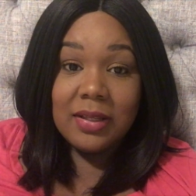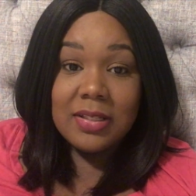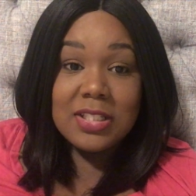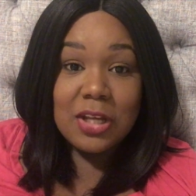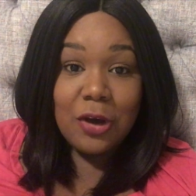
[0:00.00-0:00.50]

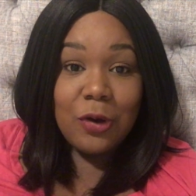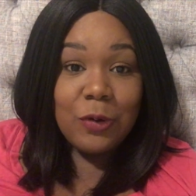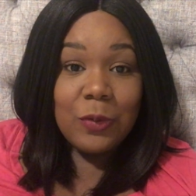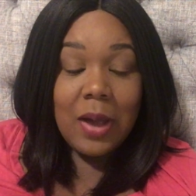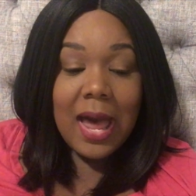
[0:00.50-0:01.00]

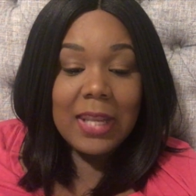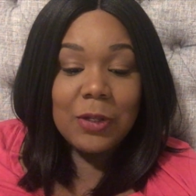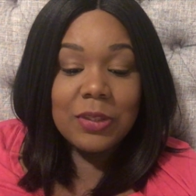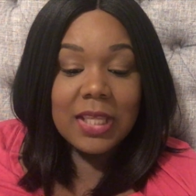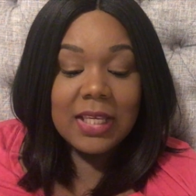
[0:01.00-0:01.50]
So I
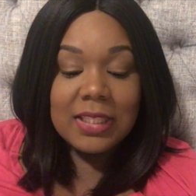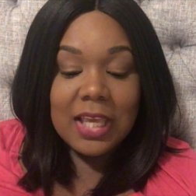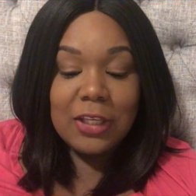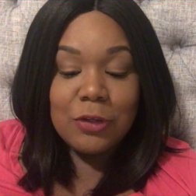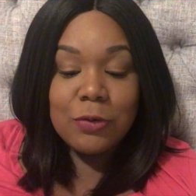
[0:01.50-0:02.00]
don't think
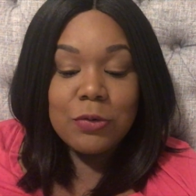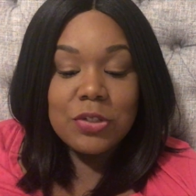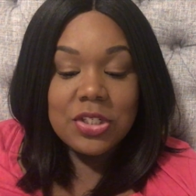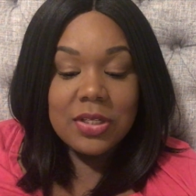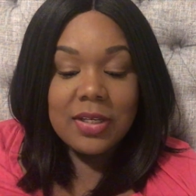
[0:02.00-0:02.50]
that you
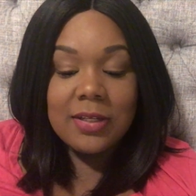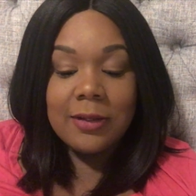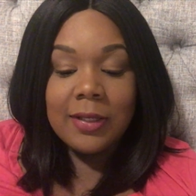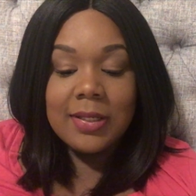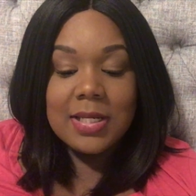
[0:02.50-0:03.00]
should
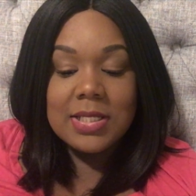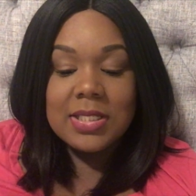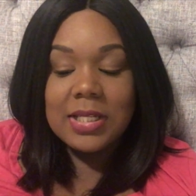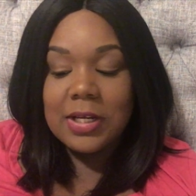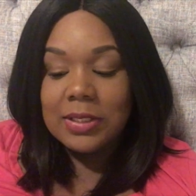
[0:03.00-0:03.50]

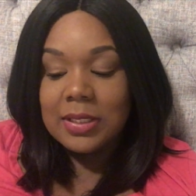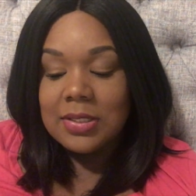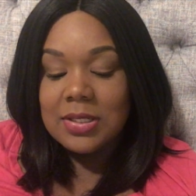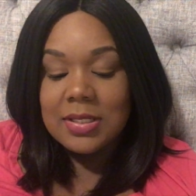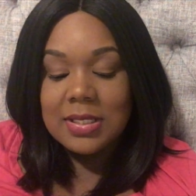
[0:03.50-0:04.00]
necessarily
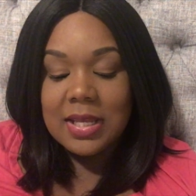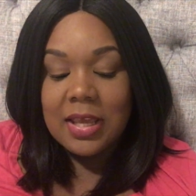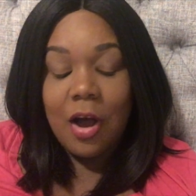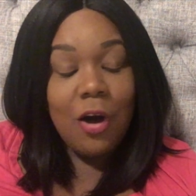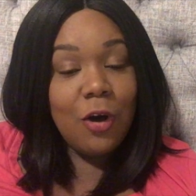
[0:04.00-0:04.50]
just say
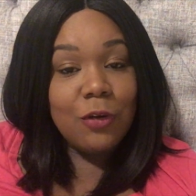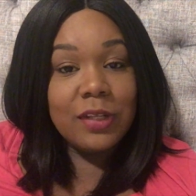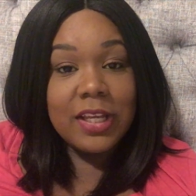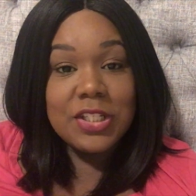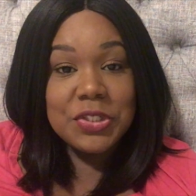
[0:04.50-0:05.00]
all
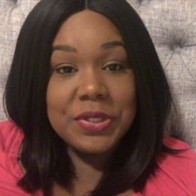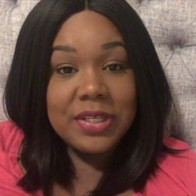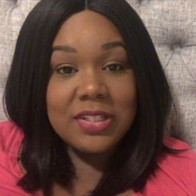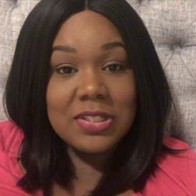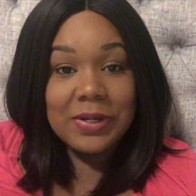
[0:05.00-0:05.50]

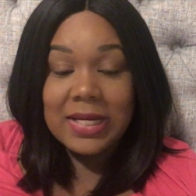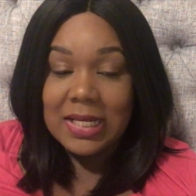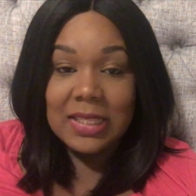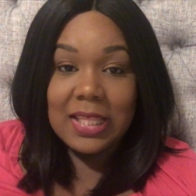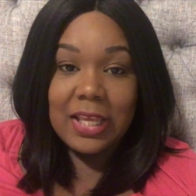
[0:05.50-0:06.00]
Nigerians are
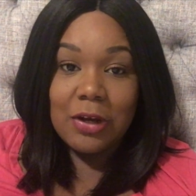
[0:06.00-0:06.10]
anything,